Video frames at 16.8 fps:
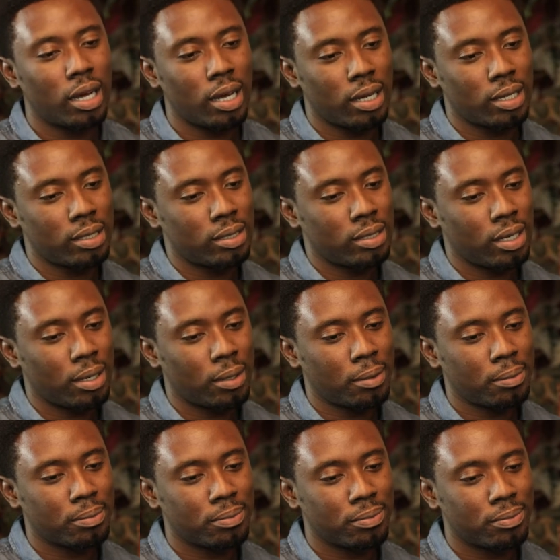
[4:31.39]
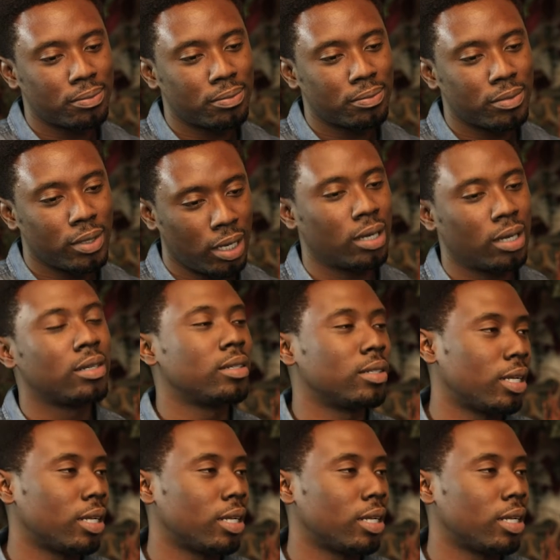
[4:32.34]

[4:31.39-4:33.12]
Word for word: and um, yeah.